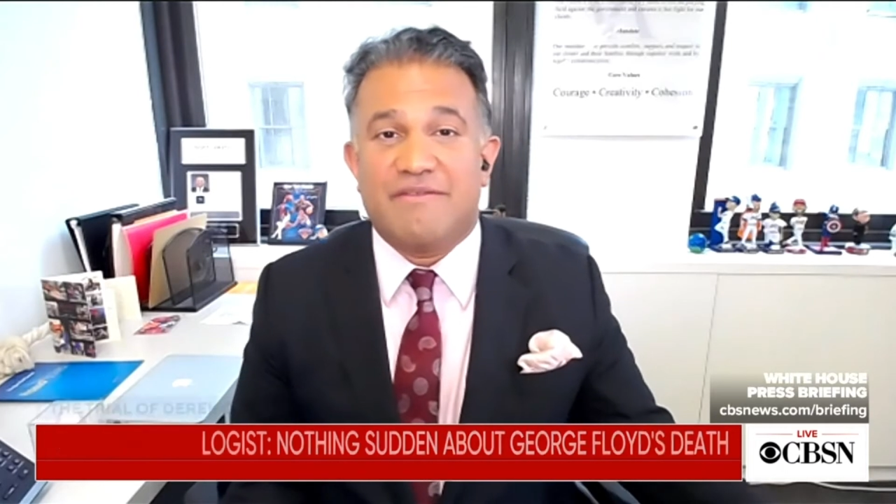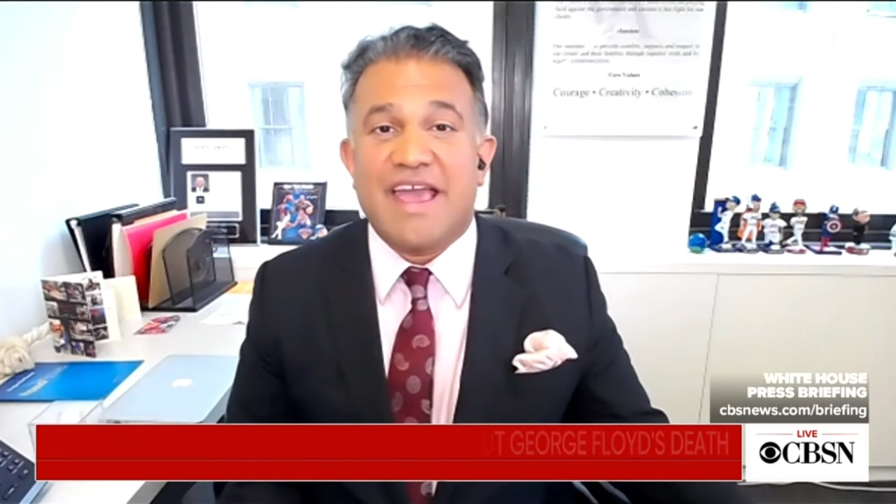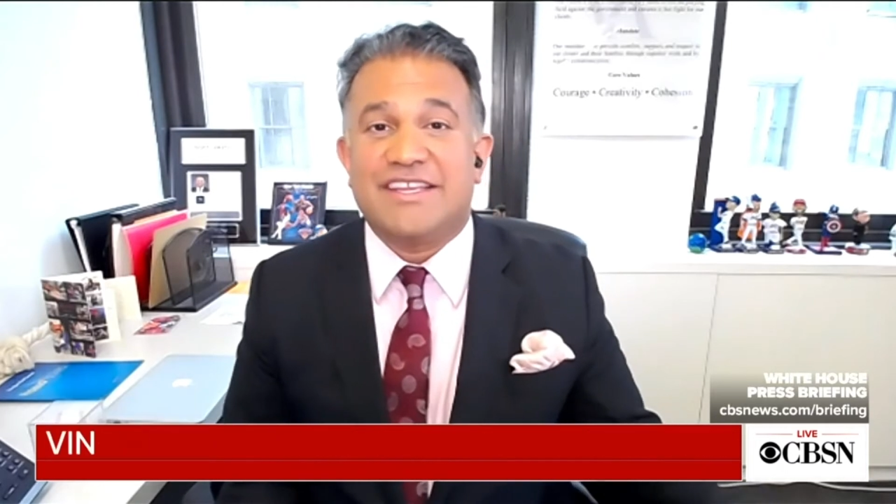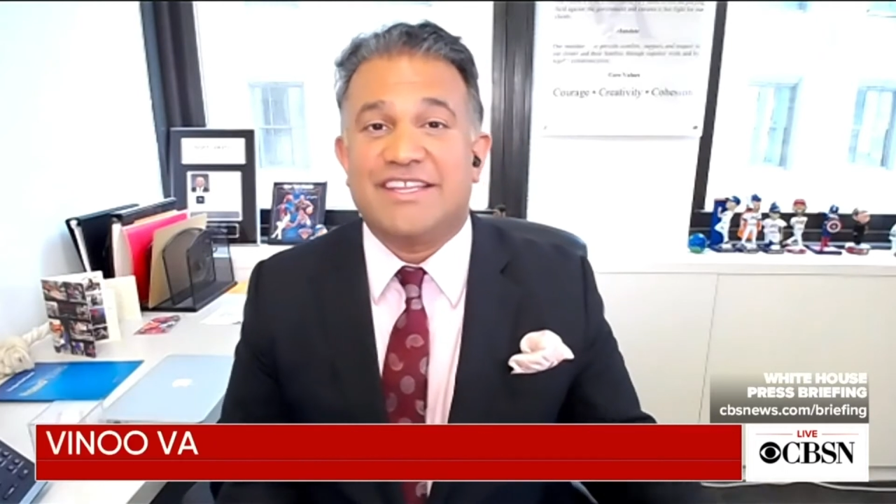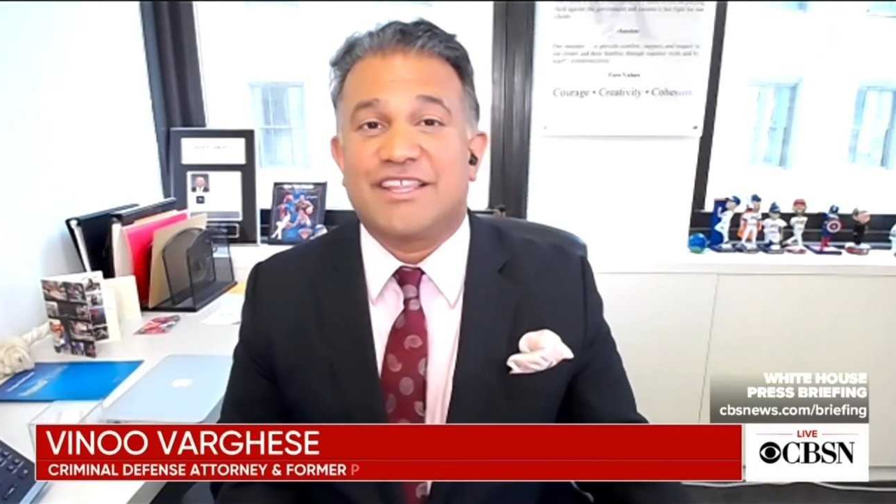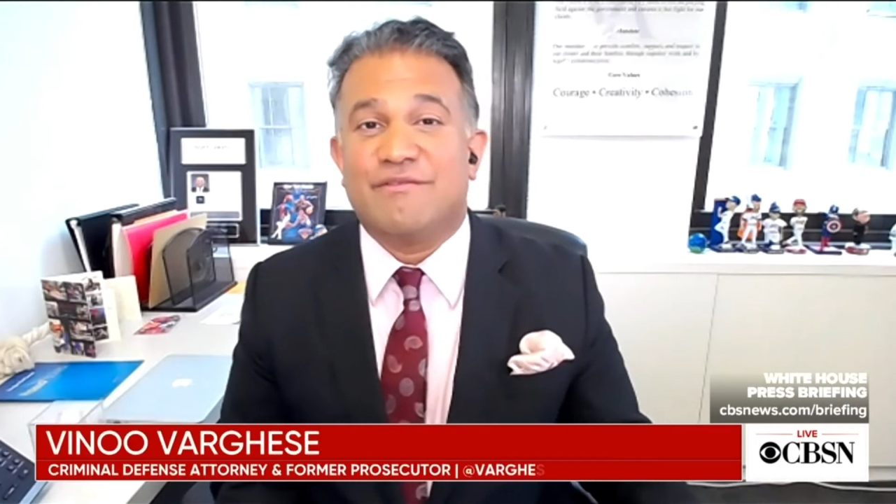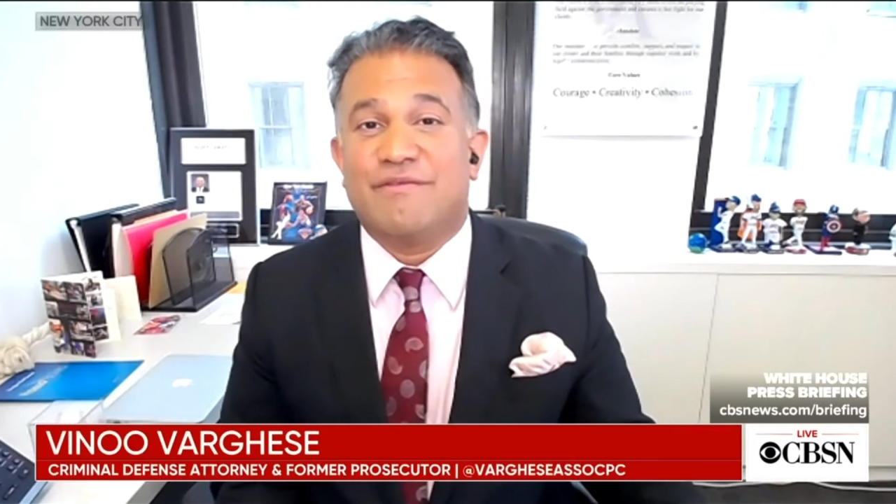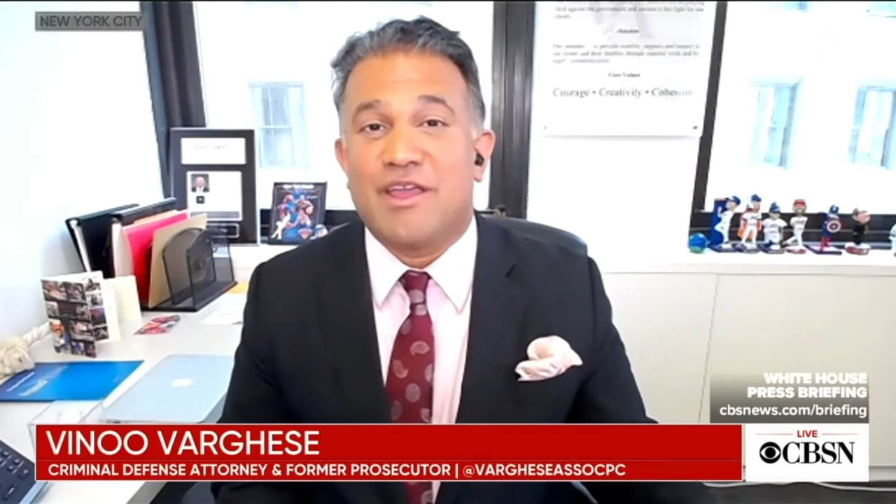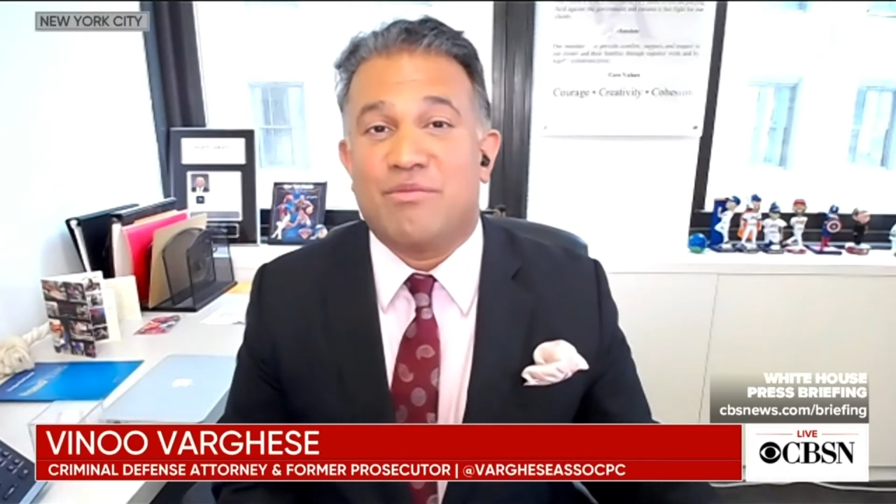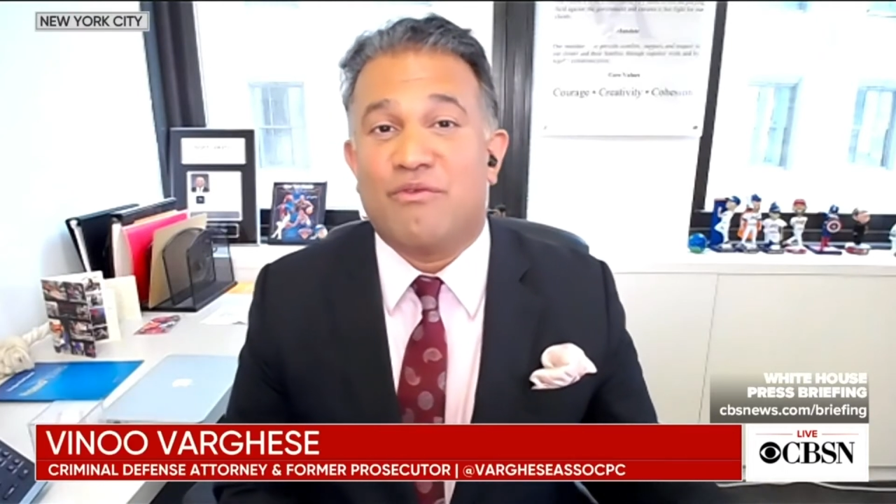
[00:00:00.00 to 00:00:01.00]
had
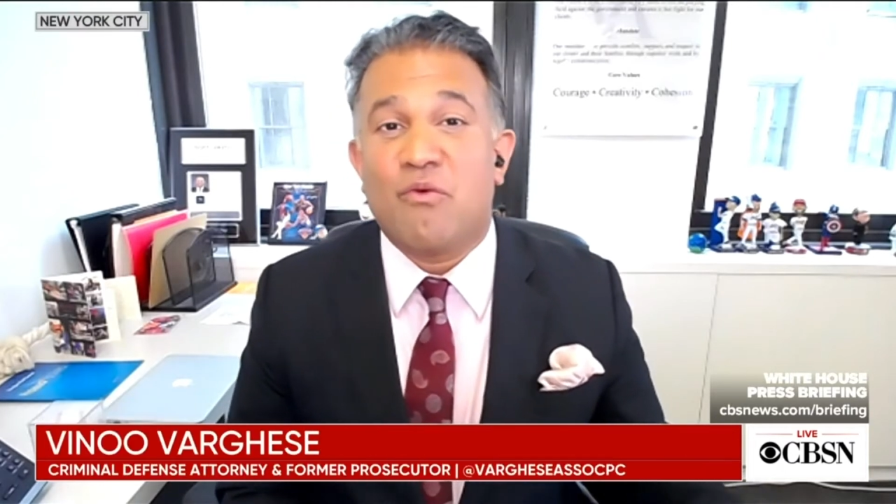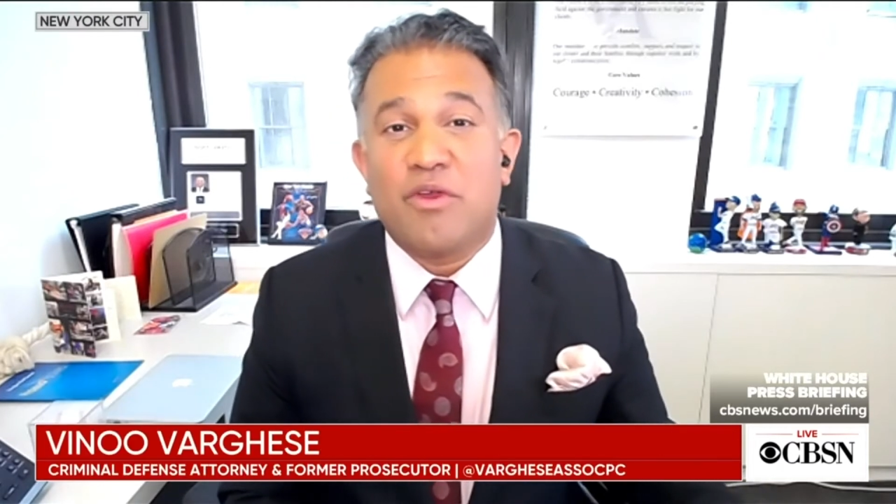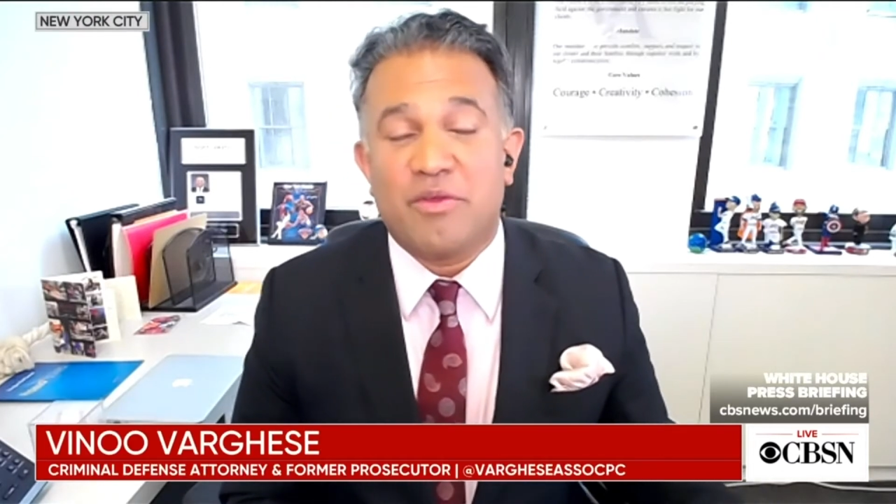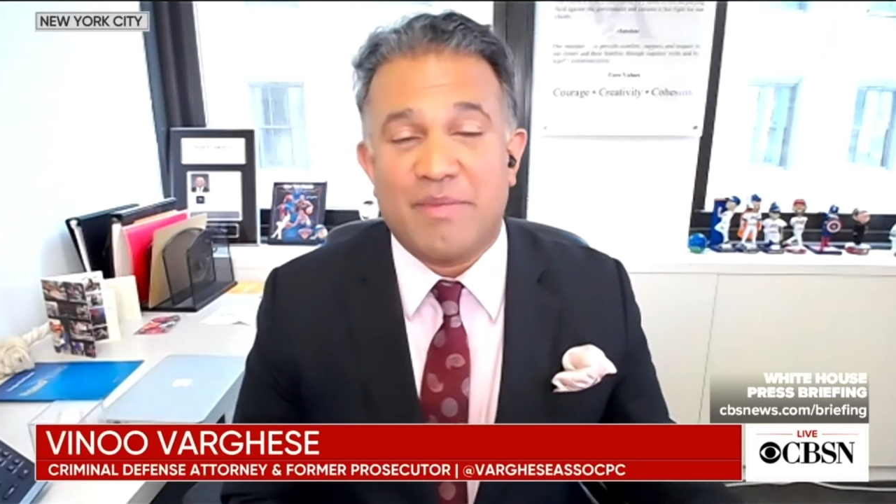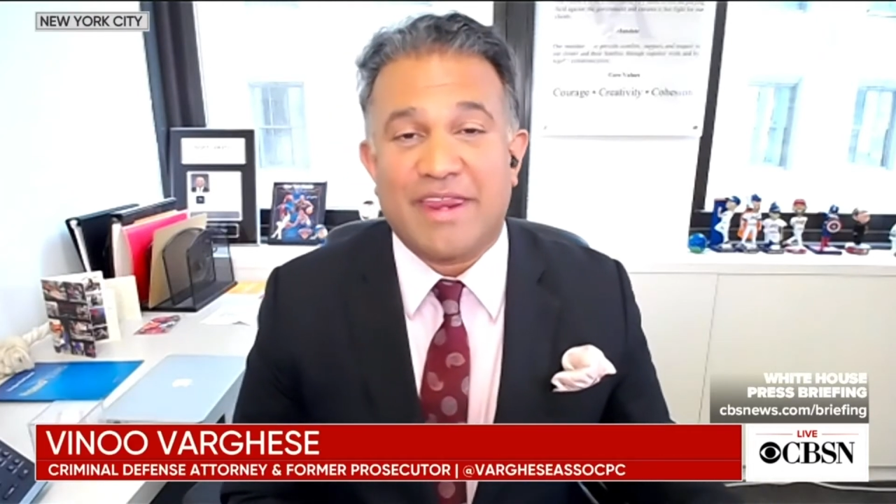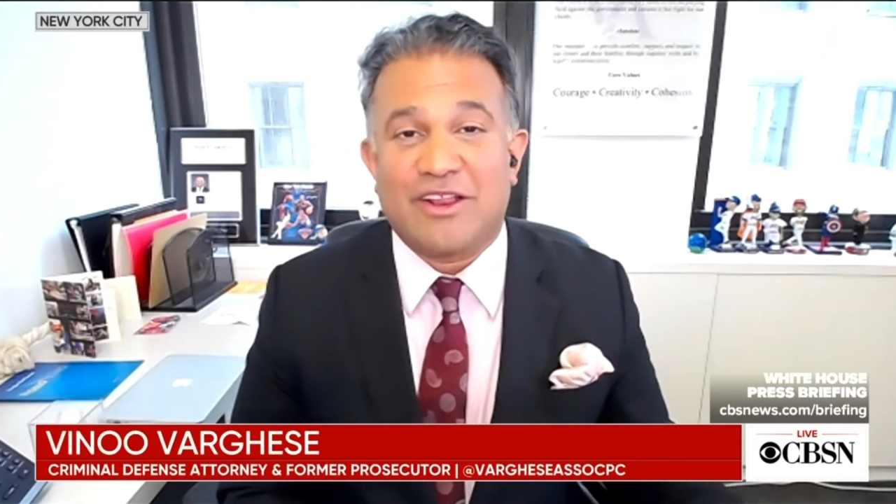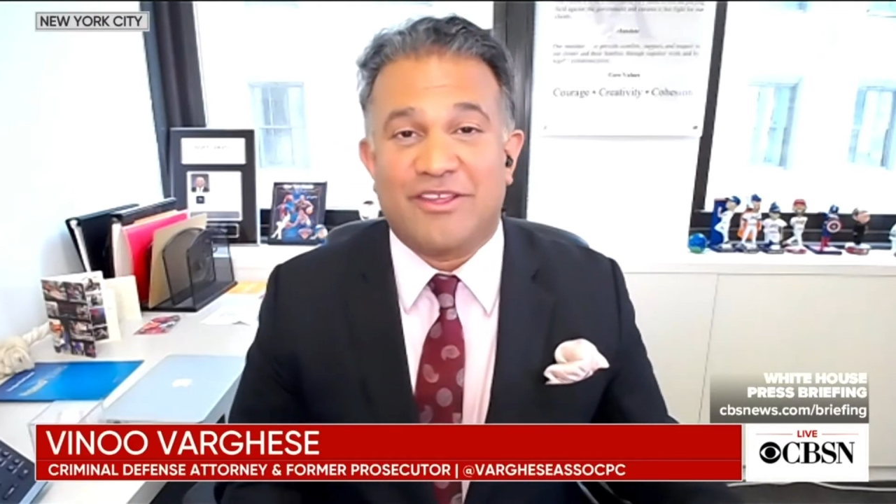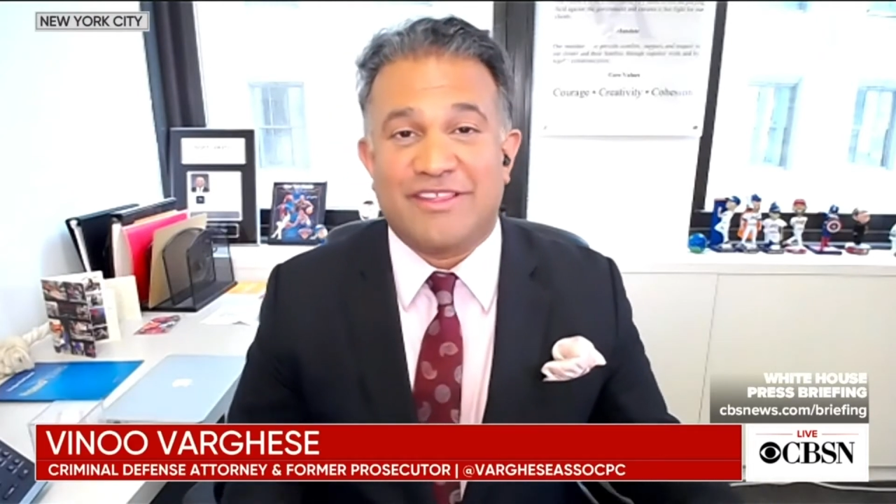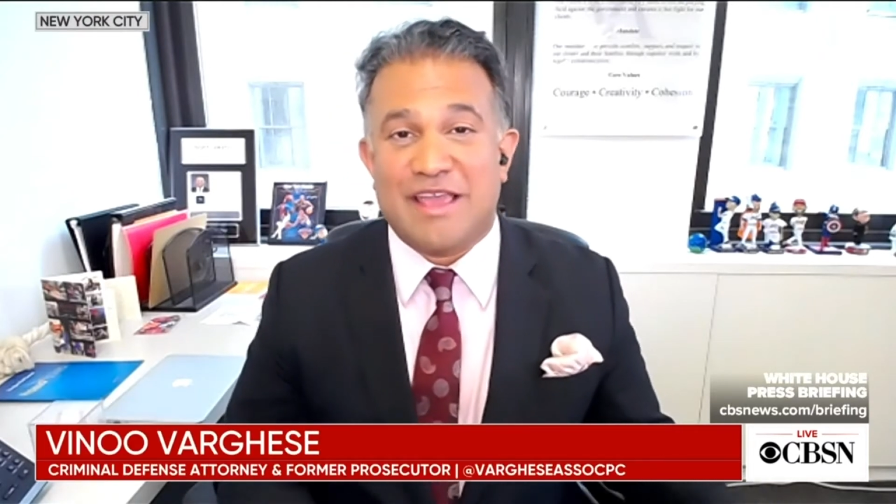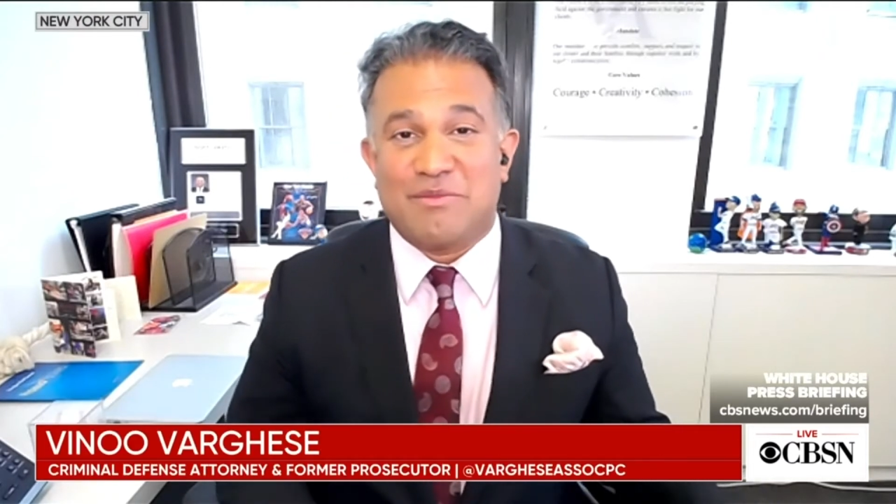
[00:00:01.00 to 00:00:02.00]
testify before the medical
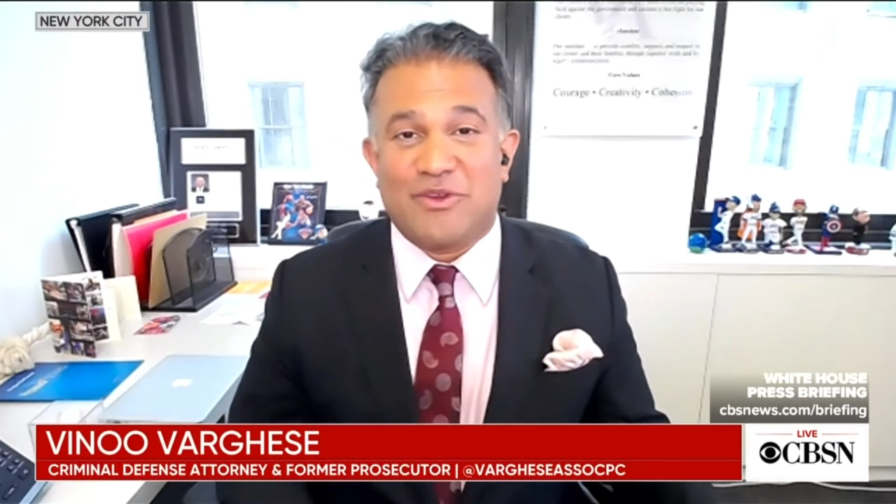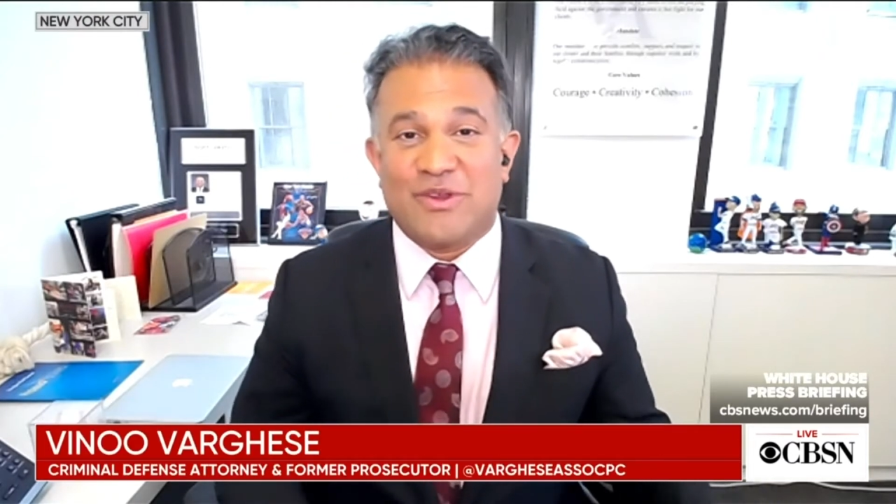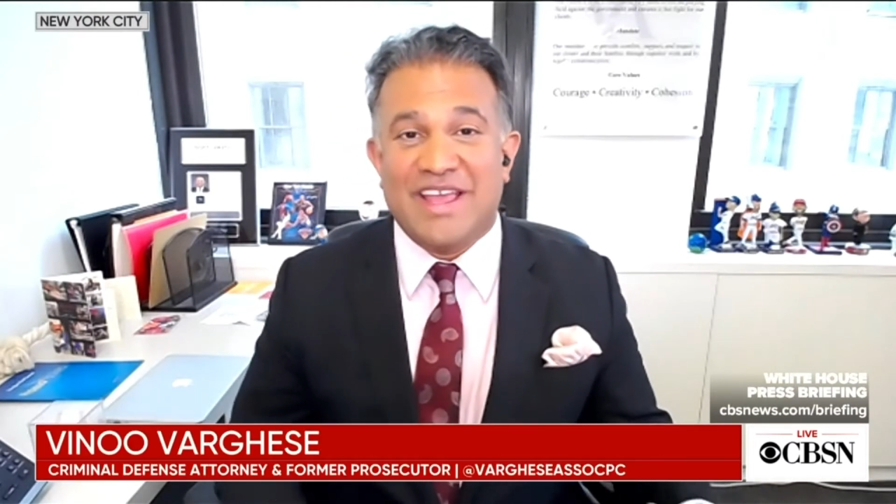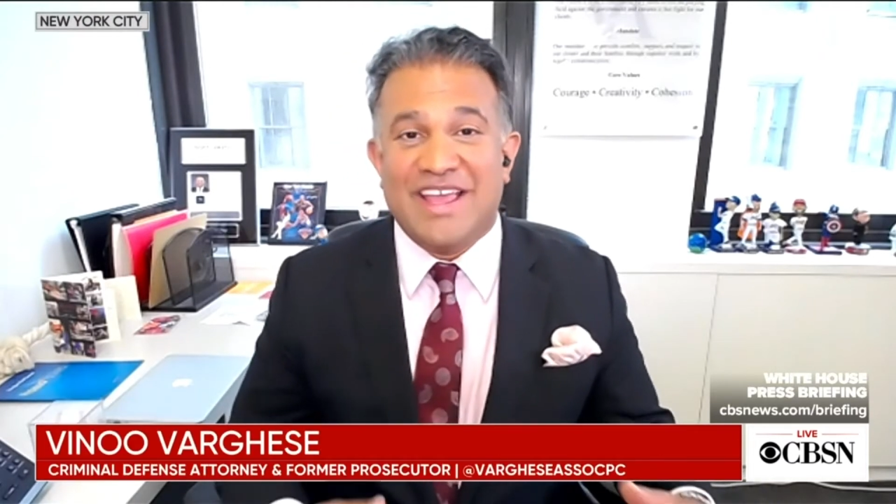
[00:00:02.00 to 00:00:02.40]
examiner